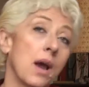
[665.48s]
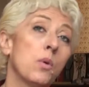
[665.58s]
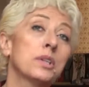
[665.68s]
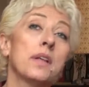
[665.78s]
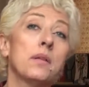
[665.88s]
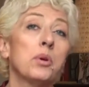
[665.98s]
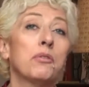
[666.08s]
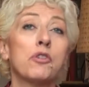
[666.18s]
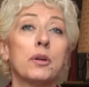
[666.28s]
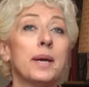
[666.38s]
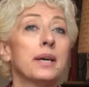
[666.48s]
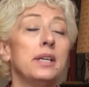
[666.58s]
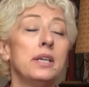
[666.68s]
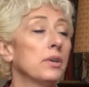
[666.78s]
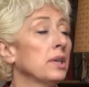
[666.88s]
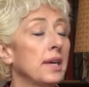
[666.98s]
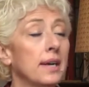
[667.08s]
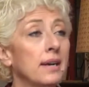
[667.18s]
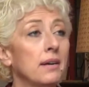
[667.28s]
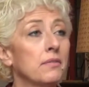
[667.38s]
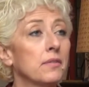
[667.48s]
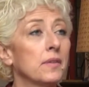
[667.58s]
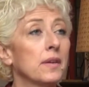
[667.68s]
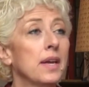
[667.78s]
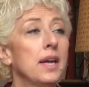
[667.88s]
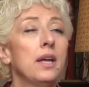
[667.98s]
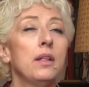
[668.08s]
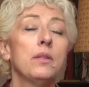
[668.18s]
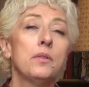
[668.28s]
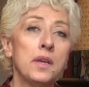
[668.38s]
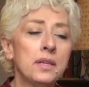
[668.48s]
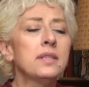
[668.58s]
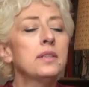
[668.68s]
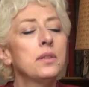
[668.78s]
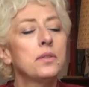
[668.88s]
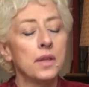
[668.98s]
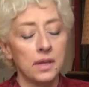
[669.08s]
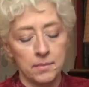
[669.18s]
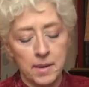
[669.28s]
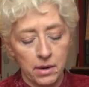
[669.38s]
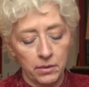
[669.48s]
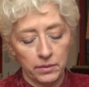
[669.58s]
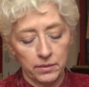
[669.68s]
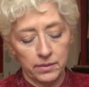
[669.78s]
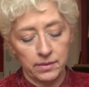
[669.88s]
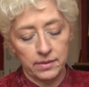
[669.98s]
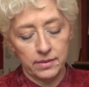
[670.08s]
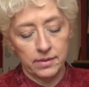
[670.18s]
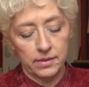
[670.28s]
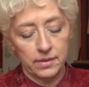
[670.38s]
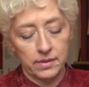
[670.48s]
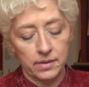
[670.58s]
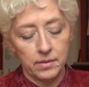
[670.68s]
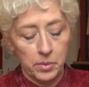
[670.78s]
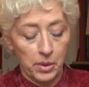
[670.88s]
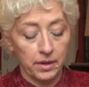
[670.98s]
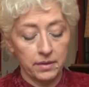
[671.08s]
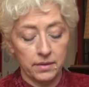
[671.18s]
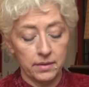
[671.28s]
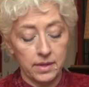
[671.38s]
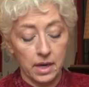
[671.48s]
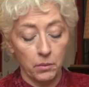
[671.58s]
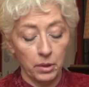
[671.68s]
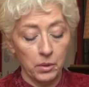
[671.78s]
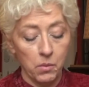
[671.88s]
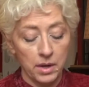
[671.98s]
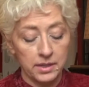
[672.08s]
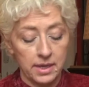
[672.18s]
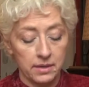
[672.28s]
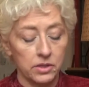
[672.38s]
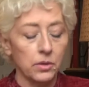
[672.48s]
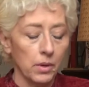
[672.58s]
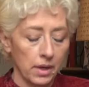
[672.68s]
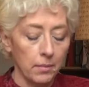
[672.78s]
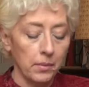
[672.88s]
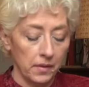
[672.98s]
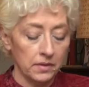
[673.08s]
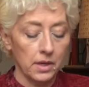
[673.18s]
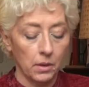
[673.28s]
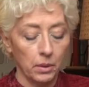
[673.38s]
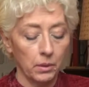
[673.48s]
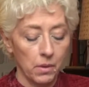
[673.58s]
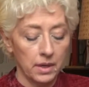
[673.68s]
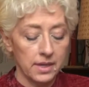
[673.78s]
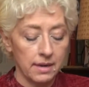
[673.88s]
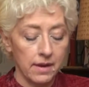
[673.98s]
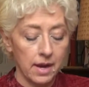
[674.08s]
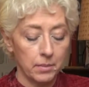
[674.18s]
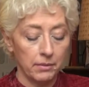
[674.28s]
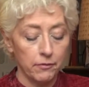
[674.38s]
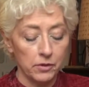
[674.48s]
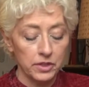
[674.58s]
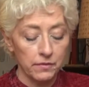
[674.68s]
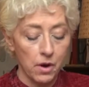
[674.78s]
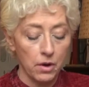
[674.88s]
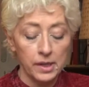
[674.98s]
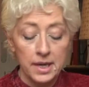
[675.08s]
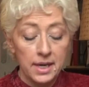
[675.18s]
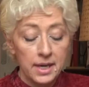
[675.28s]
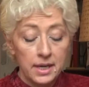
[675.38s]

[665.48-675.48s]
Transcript: I worked on the book for about 1.5 years. The thing about the book that I really wanted to have, there were a couple things that I really wanted to have happen. First of all,